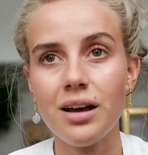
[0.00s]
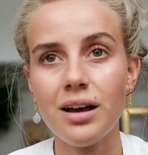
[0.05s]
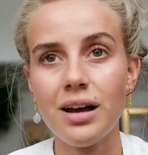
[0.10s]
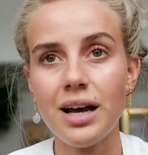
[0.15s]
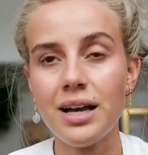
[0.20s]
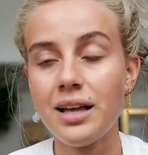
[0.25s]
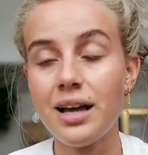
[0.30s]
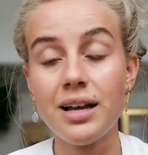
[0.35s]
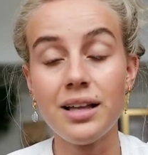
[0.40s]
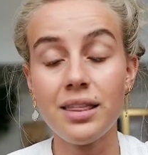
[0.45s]

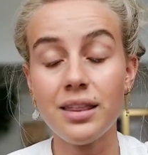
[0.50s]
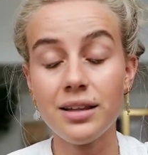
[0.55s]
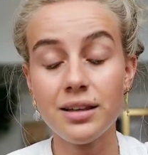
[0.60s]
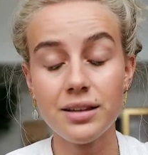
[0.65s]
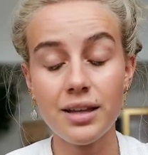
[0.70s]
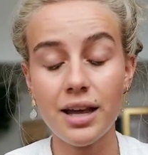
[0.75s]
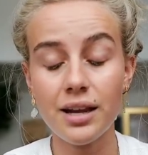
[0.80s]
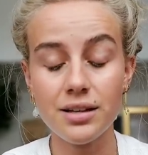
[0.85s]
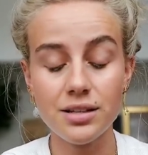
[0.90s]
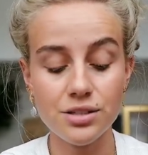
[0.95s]
I think
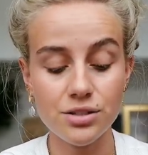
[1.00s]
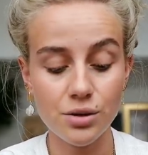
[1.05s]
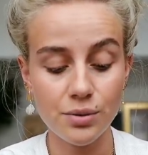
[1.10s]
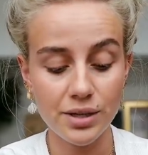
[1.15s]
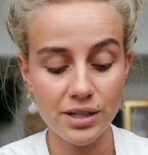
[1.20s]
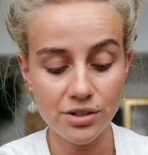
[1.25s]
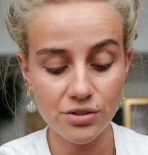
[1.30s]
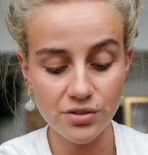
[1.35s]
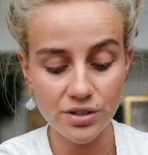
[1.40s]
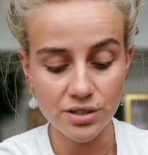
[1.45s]
that is so
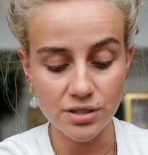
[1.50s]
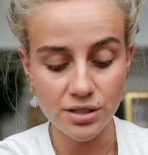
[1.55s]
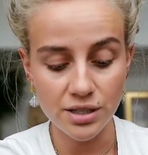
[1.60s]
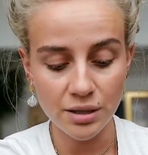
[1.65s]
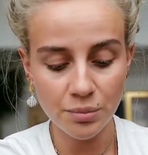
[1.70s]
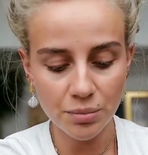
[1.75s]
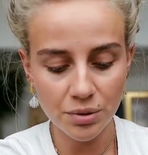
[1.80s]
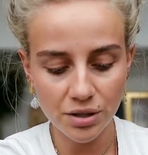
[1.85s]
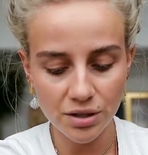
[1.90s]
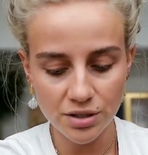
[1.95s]

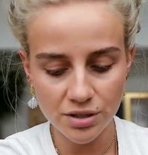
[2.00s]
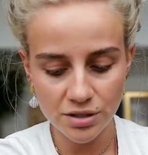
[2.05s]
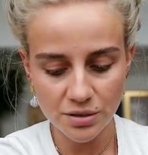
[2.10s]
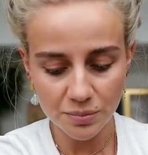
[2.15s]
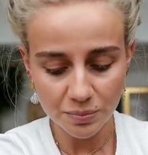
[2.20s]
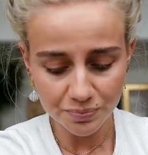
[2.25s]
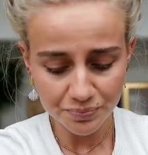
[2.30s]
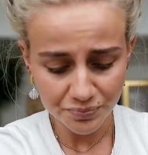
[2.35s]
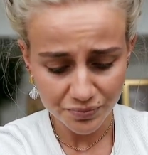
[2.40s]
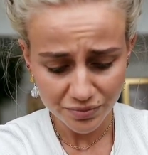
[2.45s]
interesting,
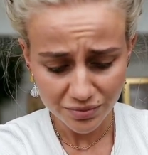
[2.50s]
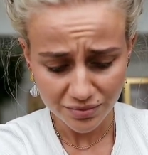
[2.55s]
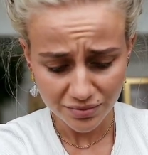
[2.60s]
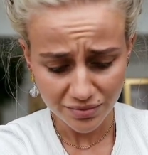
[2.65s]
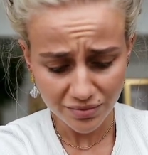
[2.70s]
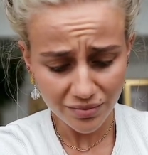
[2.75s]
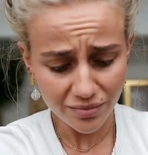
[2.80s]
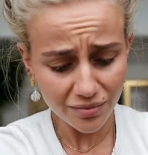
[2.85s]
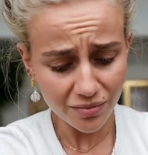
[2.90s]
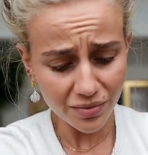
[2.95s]
because
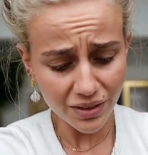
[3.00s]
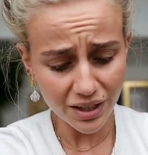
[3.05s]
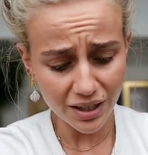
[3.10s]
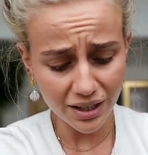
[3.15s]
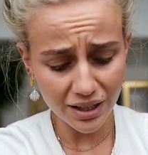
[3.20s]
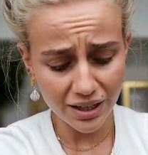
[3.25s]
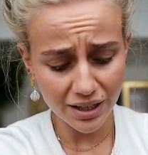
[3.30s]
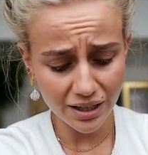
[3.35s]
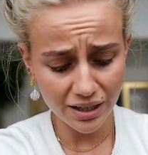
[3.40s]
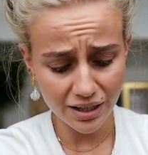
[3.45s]

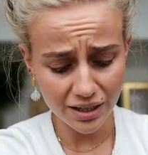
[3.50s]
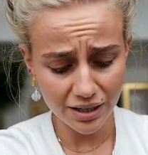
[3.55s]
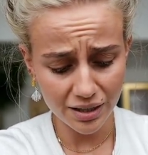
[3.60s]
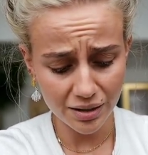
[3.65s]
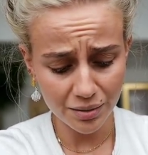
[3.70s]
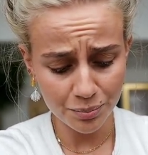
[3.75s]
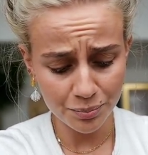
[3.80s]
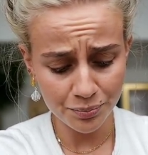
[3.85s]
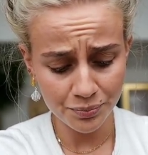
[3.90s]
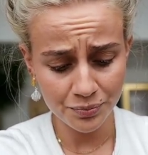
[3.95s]

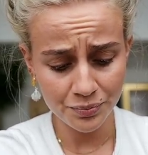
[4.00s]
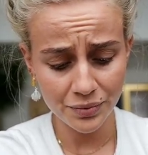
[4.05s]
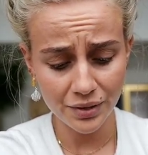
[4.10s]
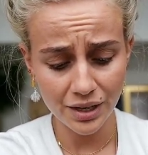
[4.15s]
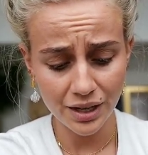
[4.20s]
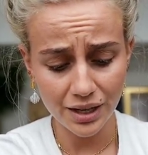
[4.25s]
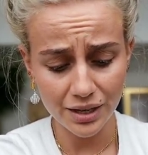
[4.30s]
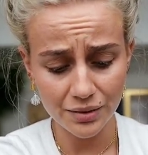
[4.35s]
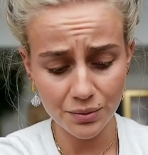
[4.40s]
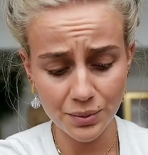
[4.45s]
when
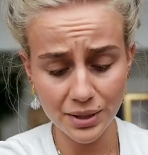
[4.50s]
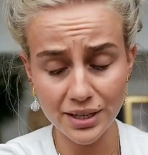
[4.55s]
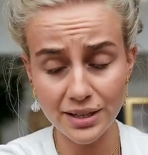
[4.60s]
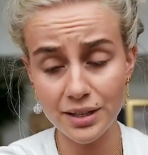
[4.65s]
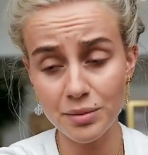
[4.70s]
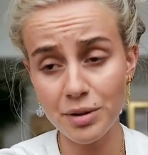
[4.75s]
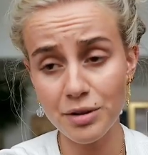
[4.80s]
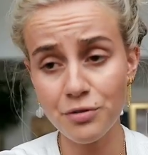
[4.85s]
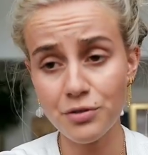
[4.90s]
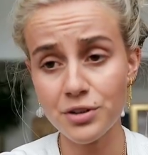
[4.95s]
I
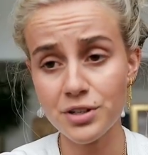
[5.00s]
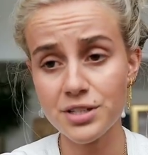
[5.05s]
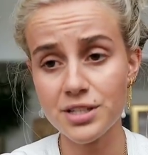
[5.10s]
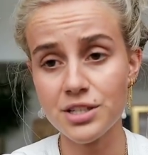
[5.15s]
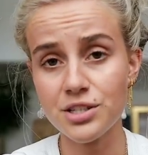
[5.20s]
did my first